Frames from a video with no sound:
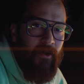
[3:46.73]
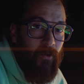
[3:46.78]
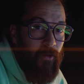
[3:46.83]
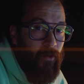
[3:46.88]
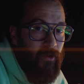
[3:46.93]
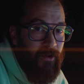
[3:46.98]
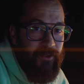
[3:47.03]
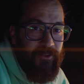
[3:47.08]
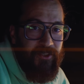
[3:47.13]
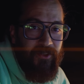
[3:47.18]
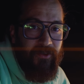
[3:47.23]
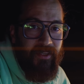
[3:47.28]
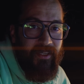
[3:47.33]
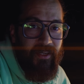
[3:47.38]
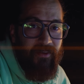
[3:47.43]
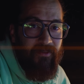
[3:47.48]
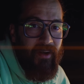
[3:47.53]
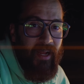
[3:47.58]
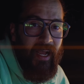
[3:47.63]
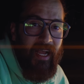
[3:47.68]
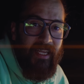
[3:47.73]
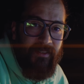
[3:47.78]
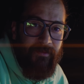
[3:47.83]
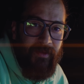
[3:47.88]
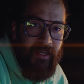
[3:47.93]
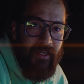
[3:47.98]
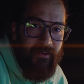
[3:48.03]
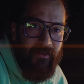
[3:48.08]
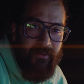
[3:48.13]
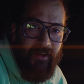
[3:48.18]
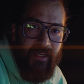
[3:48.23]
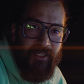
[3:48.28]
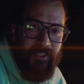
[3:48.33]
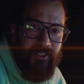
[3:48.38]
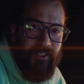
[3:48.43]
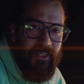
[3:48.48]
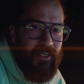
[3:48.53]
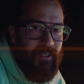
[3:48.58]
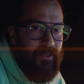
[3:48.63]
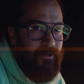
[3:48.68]
or you shoot a different aspect
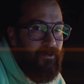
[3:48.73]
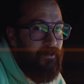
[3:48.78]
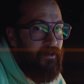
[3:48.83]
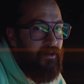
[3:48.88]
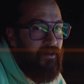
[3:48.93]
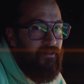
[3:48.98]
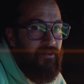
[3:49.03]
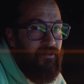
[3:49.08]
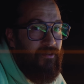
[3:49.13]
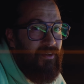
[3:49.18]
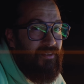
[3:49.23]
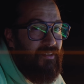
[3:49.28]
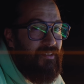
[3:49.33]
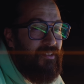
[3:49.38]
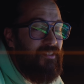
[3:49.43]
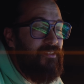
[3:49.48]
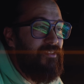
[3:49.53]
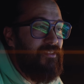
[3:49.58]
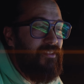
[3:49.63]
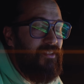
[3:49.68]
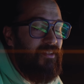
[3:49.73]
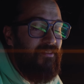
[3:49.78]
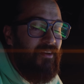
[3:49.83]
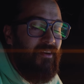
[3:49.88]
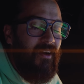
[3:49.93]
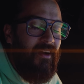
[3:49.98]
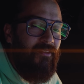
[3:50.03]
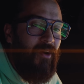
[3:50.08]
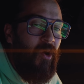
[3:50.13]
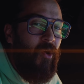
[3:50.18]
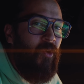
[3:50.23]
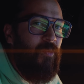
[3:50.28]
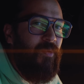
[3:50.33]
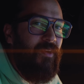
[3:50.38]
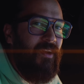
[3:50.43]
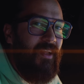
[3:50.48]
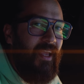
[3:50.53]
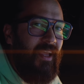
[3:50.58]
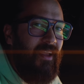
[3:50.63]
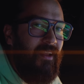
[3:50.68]
ratio or a different resolution, if you don't have
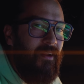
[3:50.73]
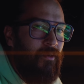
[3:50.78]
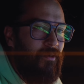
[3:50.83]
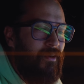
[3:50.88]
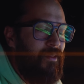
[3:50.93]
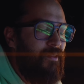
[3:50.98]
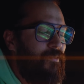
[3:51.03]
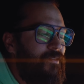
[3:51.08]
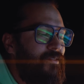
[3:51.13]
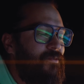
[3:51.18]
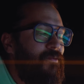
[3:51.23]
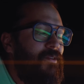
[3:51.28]
open gate, you're one of those